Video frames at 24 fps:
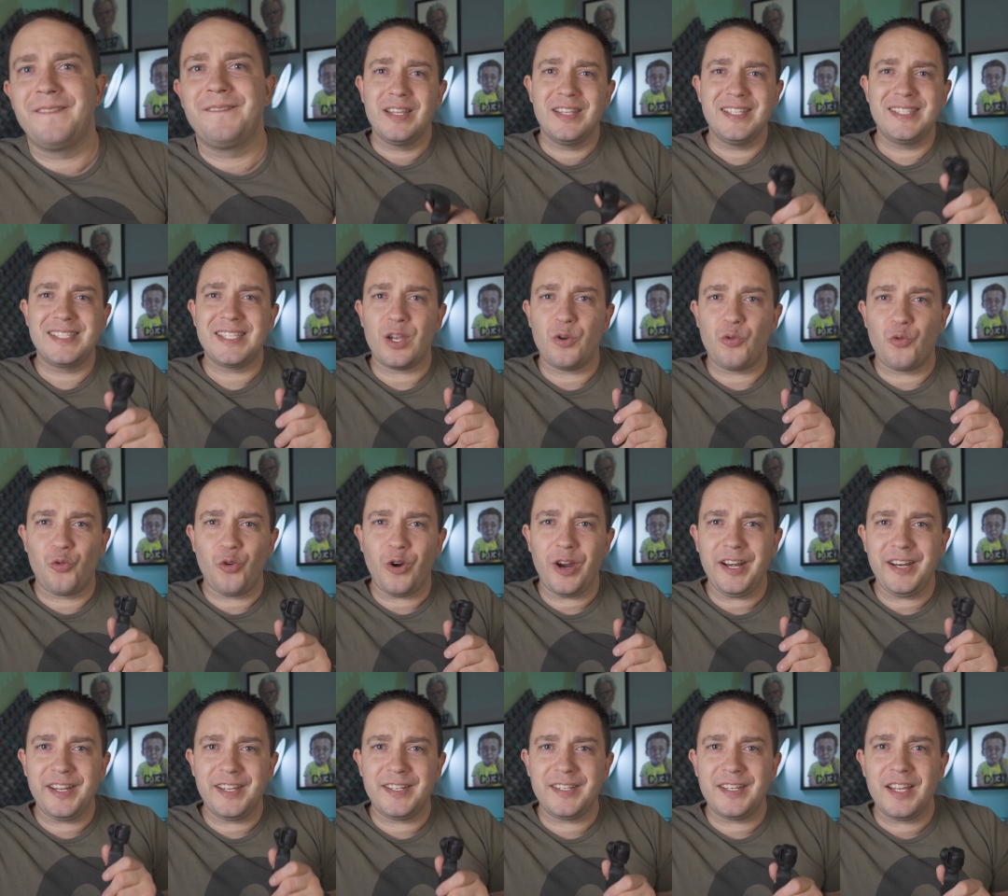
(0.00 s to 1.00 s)
Let's get
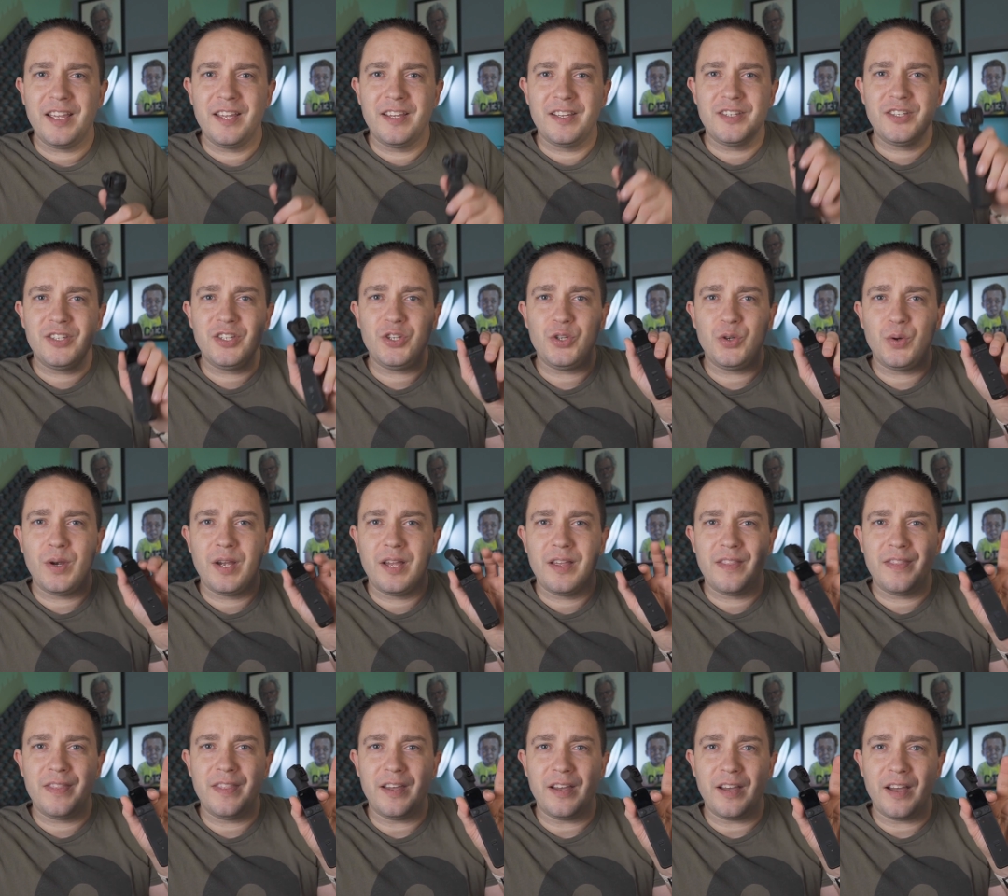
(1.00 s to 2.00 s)
right in to
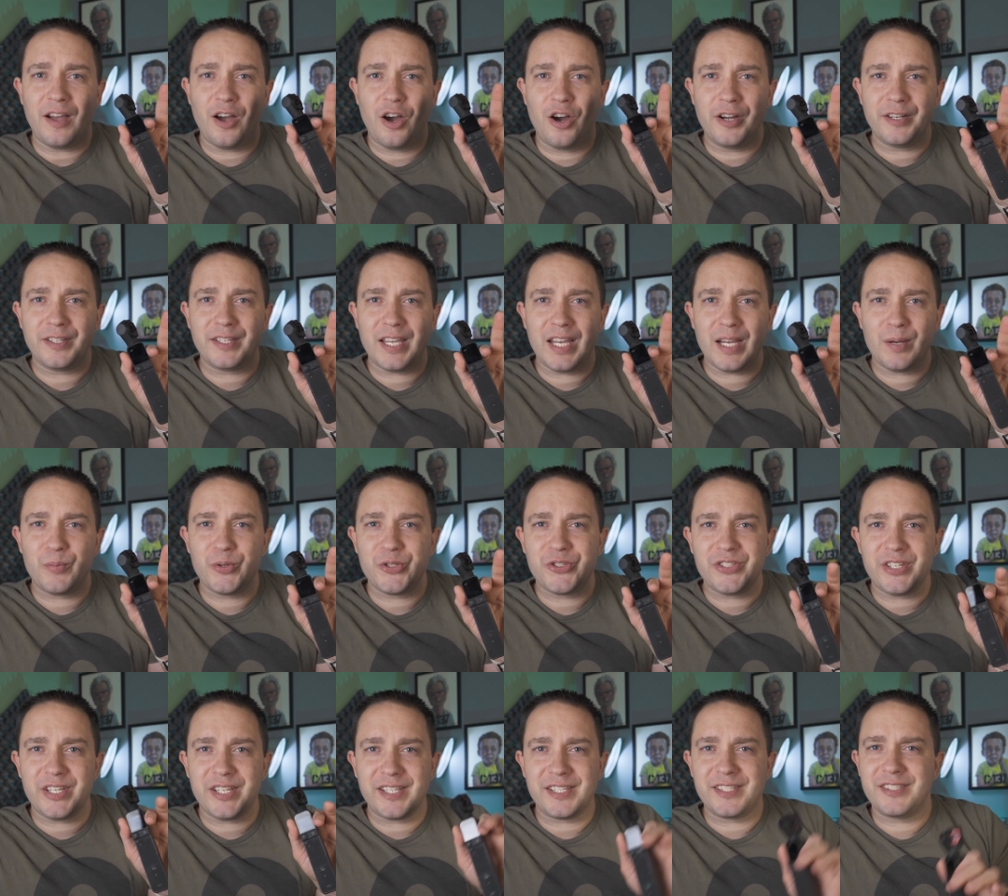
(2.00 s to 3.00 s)
the on-camera
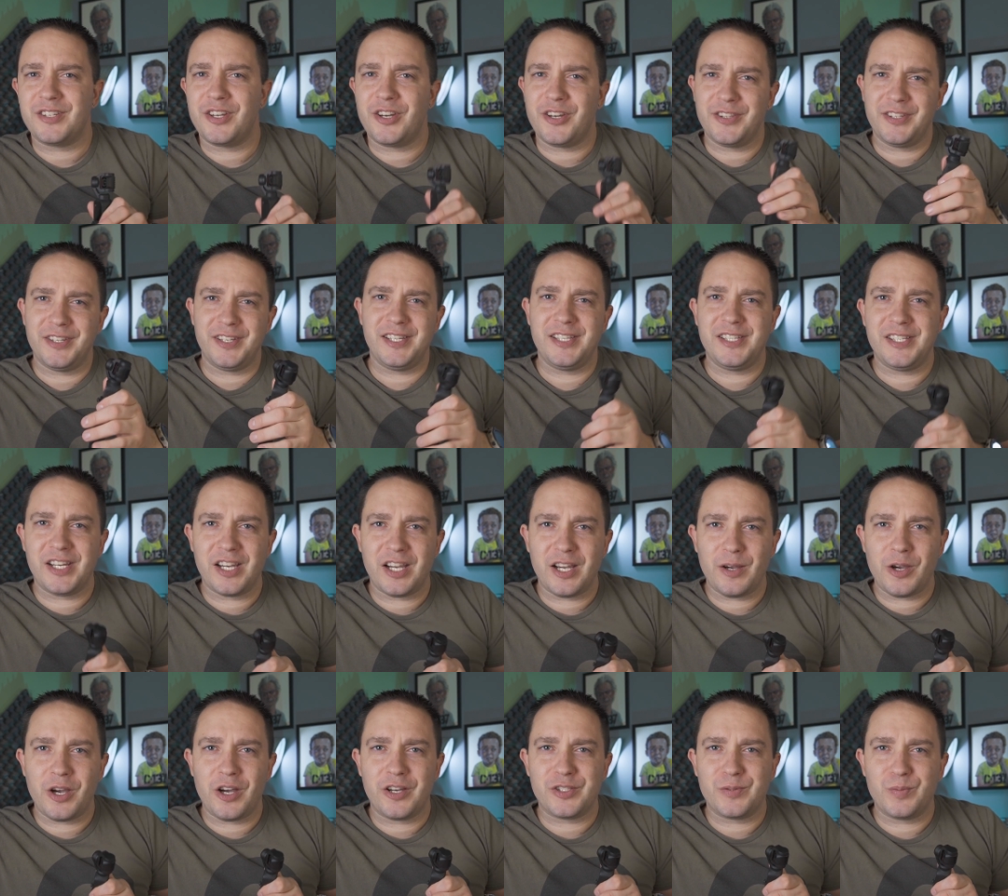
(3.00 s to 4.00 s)
settings on the DJI
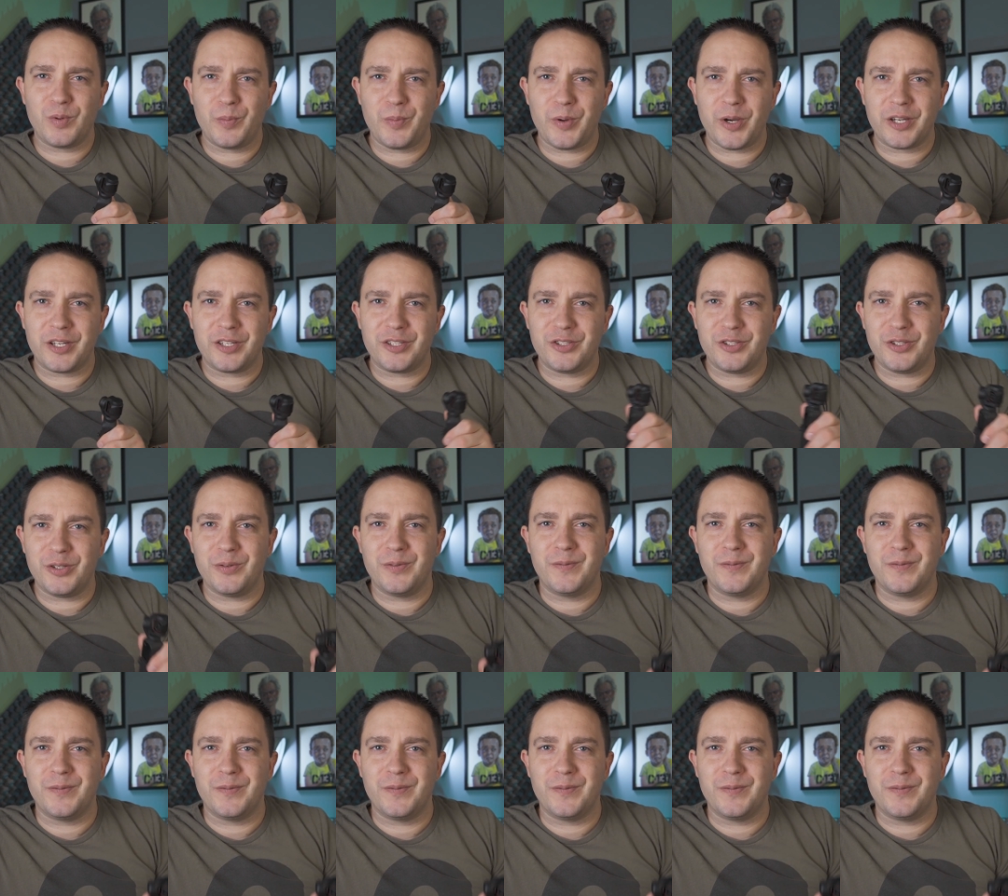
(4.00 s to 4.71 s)
Osmo Pocket 2.